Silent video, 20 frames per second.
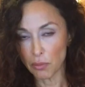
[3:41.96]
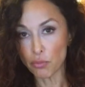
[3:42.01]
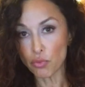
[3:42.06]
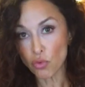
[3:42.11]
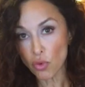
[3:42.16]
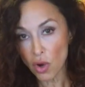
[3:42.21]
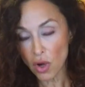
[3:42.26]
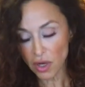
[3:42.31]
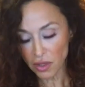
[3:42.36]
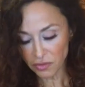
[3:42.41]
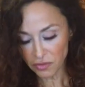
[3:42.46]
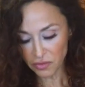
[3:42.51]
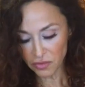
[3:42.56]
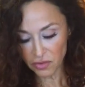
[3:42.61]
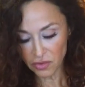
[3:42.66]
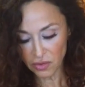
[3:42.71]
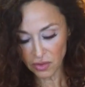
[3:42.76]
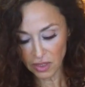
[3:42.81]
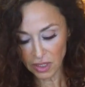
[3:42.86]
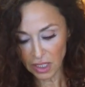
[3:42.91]

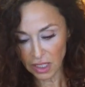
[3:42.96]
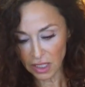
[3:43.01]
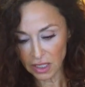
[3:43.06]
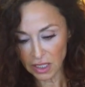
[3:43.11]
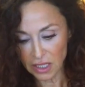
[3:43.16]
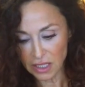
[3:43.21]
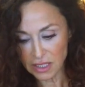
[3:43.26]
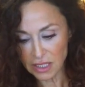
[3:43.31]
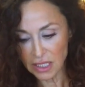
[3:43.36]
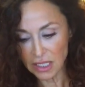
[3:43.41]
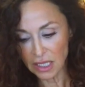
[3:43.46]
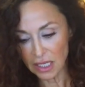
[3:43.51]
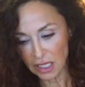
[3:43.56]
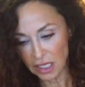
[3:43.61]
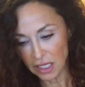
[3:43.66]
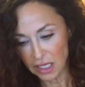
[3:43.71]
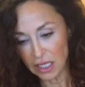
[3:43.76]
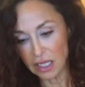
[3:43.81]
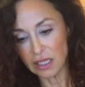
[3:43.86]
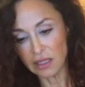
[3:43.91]
broth in it,
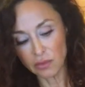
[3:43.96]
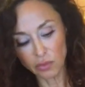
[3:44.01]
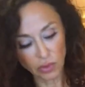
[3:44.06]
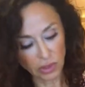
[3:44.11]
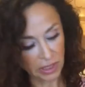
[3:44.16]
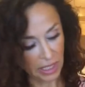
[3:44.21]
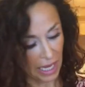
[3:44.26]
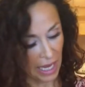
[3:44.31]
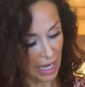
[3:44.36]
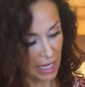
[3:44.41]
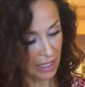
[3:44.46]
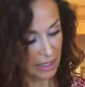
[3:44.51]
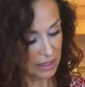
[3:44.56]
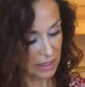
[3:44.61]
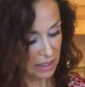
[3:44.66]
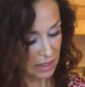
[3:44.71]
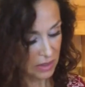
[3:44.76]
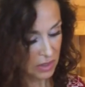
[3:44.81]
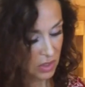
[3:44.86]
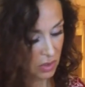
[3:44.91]
it will add
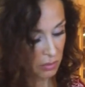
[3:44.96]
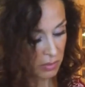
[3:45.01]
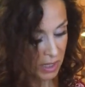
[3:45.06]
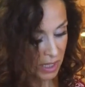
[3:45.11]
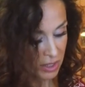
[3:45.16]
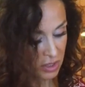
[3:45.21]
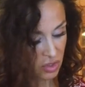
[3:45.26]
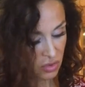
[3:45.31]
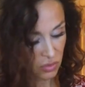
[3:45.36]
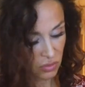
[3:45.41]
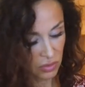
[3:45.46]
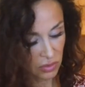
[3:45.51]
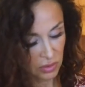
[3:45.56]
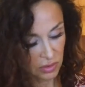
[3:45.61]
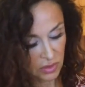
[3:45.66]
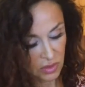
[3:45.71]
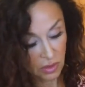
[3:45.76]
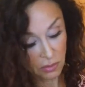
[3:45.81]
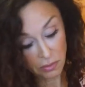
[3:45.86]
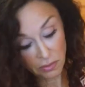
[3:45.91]
some
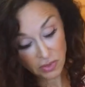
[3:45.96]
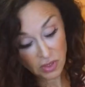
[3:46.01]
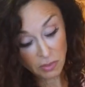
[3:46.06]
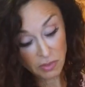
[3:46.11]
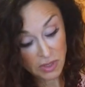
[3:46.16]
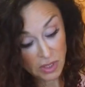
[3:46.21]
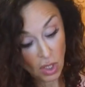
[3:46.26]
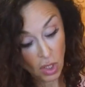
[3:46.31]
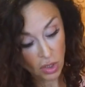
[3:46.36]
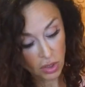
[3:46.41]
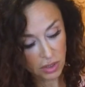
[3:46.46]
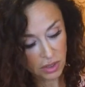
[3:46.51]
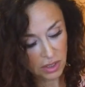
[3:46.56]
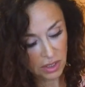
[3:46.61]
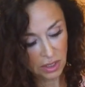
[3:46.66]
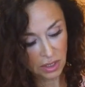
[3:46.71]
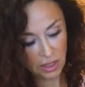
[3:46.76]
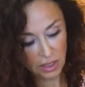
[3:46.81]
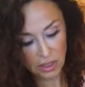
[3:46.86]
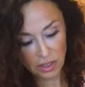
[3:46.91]
some
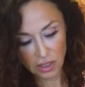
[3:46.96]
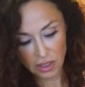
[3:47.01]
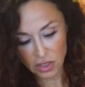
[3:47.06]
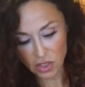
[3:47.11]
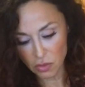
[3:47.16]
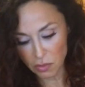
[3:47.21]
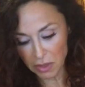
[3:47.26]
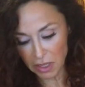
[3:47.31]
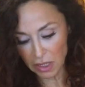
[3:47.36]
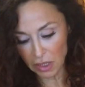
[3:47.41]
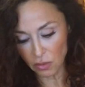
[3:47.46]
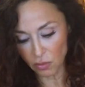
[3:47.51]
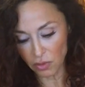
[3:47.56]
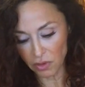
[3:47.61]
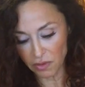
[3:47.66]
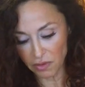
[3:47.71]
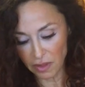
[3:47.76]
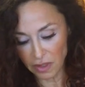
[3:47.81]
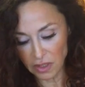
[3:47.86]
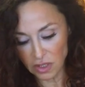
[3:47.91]
salt to begin
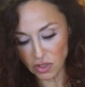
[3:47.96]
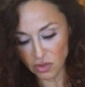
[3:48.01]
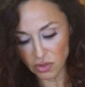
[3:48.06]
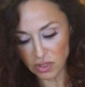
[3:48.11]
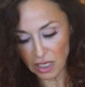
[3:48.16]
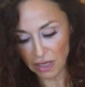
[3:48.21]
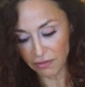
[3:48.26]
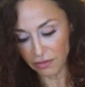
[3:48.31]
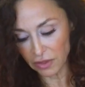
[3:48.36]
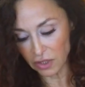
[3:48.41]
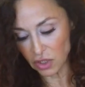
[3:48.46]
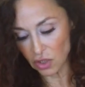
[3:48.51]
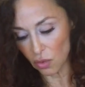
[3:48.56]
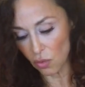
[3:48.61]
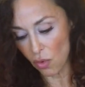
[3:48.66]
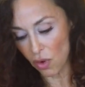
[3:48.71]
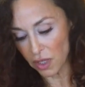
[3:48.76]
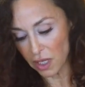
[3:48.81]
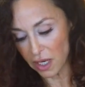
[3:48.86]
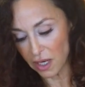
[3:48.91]
with, and you definitely
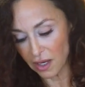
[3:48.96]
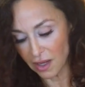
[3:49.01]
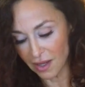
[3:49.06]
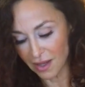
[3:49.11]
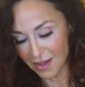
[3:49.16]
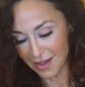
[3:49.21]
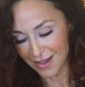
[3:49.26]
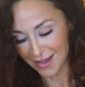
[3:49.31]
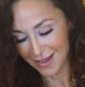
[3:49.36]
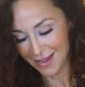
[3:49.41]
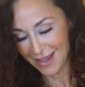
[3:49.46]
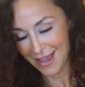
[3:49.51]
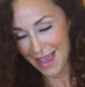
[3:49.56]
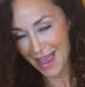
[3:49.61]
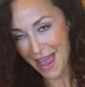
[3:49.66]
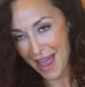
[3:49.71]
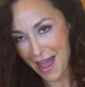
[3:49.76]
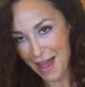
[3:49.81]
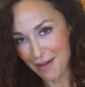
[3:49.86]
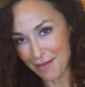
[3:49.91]
don't want
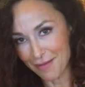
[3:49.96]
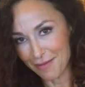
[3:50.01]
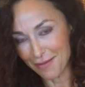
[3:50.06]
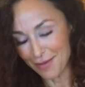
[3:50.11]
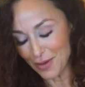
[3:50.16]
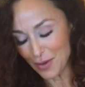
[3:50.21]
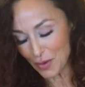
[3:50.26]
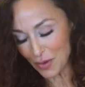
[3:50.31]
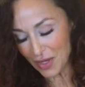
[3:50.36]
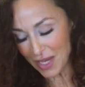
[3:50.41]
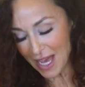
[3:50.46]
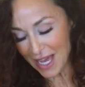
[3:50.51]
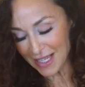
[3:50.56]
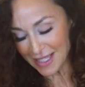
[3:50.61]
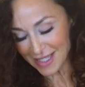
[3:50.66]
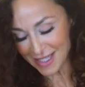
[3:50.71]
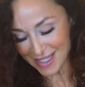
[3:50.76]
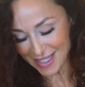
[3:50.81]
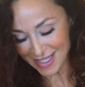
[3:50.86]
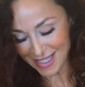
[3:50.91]
to have your
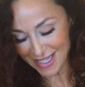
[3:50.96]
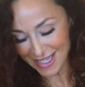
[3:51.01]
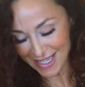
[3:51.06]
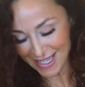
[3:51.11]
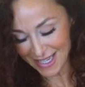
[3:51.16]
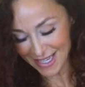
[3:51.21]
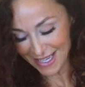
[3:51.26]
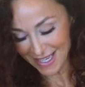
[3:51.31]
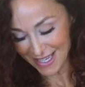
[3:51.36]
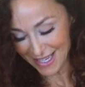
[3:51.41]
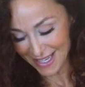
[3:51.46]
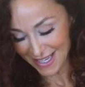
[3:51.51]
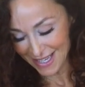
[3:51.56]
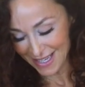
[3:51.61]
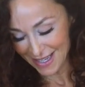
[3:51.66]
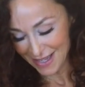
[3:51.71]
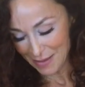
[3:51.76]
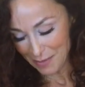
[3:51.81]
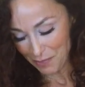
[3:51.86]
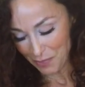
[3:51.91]
guests
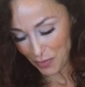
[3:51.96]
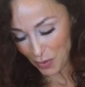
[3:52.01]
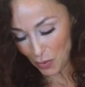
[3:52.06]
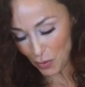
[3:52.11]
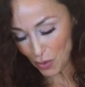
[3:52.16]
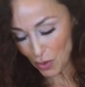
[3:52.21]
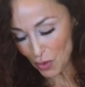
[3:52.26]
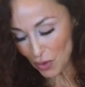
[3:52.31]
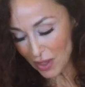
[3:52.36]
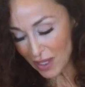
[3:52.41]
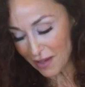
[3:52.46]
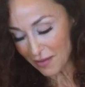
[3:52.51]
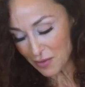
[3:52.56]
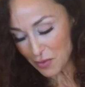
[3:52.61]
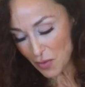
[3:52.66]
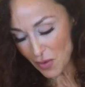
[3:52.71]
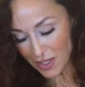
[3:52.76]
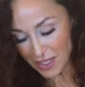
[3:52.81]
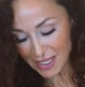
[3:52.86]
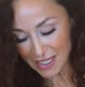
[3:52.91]
or your loved
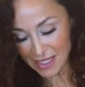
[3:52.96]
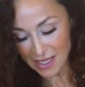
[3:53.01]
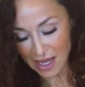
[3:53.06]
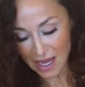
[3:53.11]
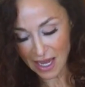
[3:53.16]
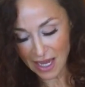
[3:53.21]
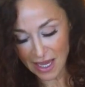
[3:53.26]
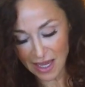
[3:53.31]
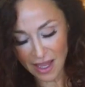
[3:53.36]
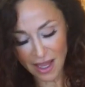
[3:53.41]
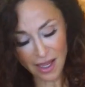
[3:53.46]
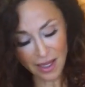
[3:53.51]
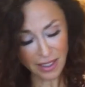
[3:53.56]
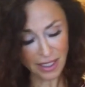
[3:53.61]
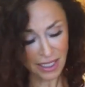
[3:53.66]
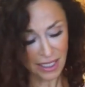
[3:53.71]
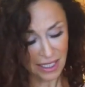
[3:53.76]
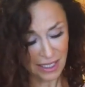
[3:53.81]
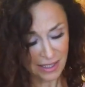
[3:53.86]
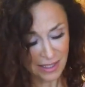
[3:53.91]
one say,
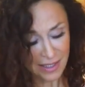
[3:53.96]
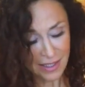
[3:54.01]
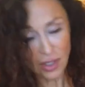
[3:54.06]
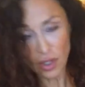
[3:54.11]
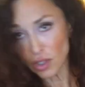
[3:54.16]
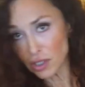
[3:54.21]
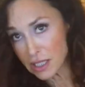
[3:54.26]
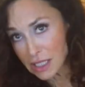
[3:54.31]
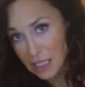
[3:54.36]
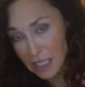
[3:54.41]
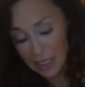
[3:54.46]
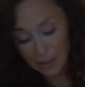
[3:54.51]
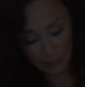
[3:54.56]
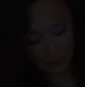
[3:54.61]
honey, it's salty.